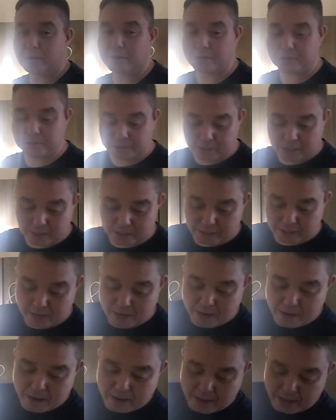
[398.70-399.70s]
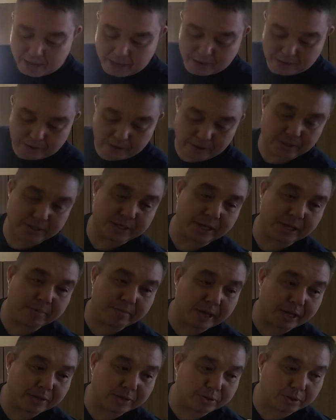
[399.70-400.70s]
her son, and her
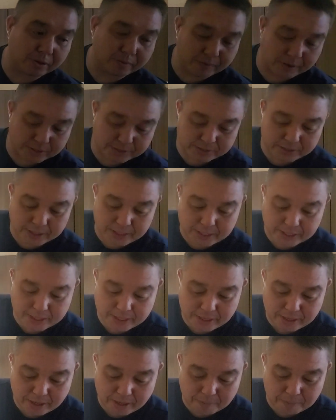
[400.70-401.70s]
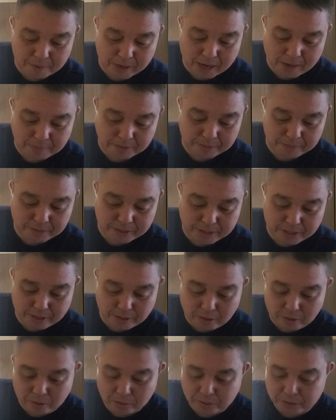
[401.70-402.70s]
teammates over at Syndicate are probably the
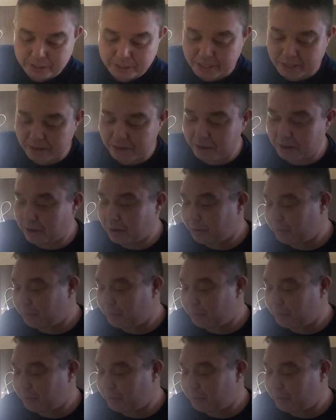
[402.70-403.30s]
only